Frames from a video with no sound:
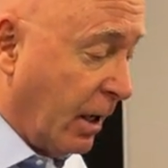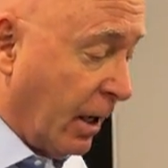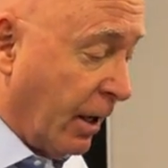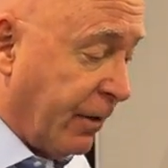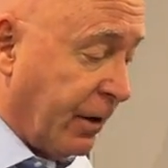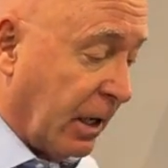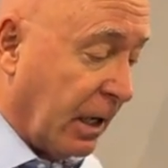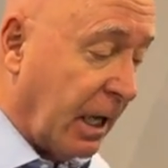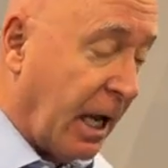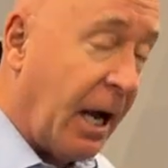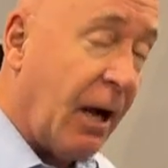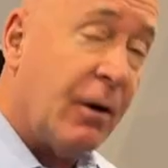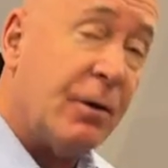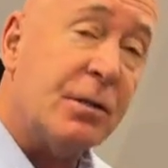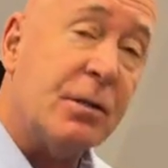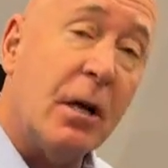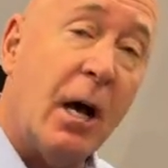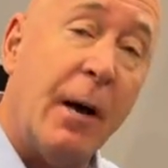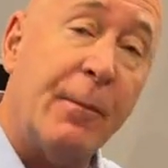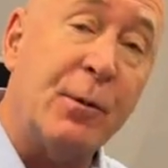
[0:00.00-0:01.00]
that
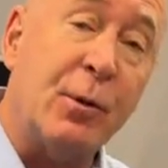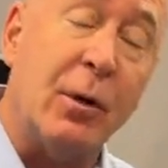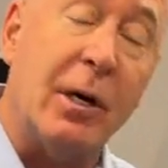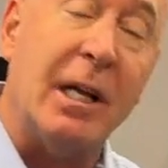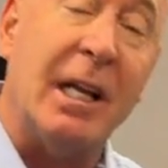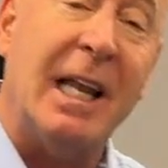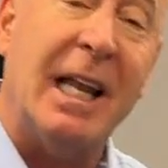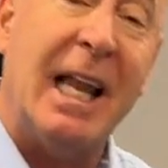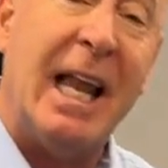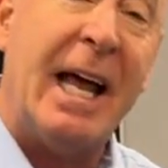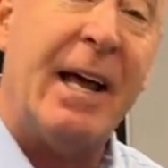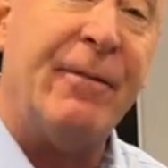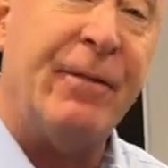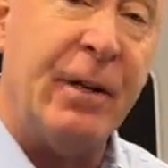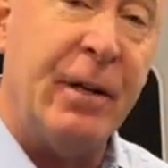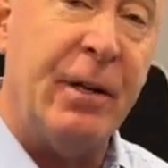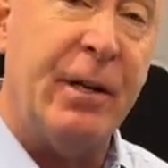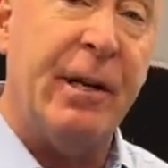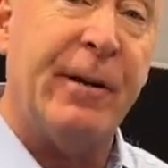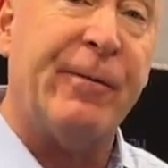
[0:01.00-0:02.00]
allows up to
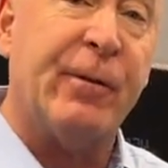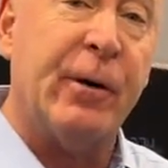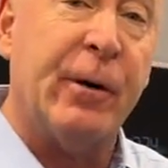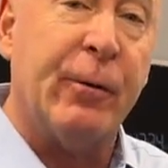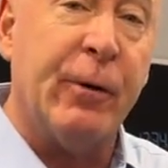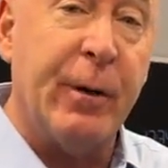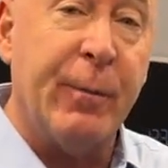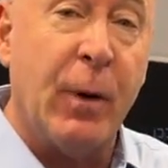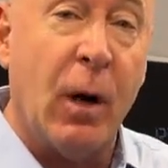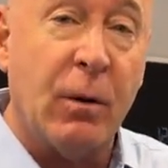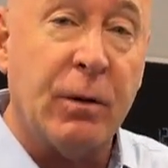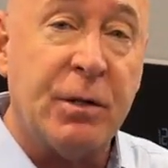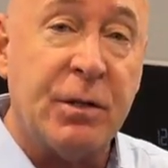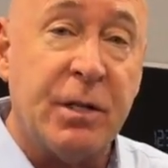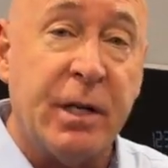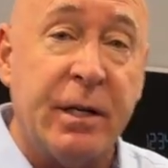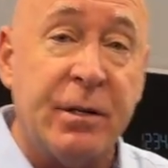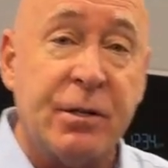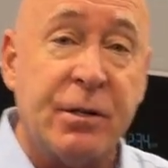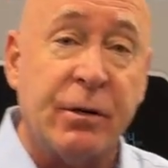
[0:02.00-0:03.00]
11 different remote
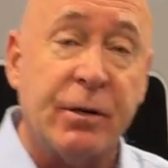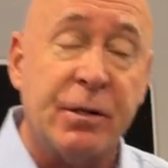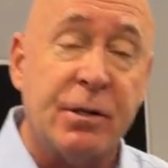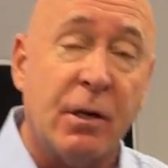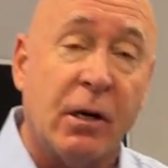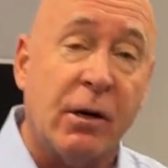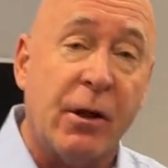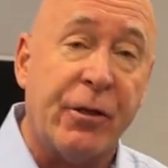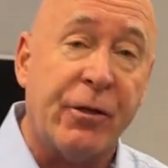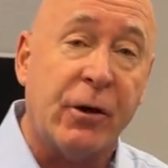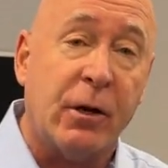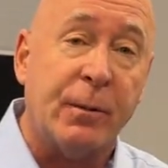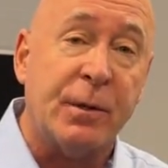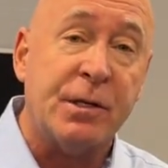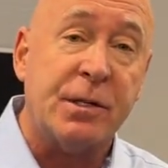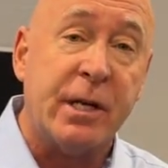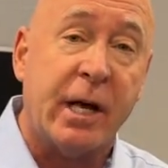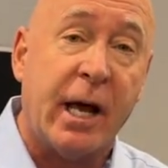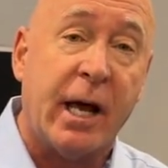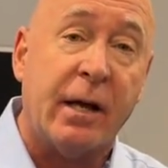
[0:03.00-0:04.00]
sensors on a
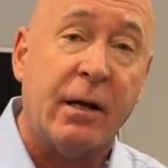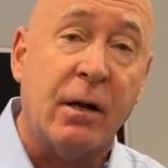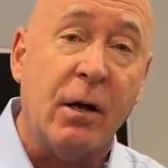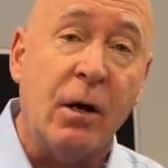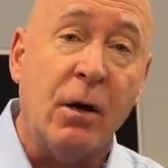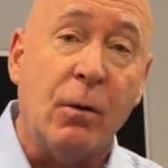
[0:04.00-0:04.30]
thermostat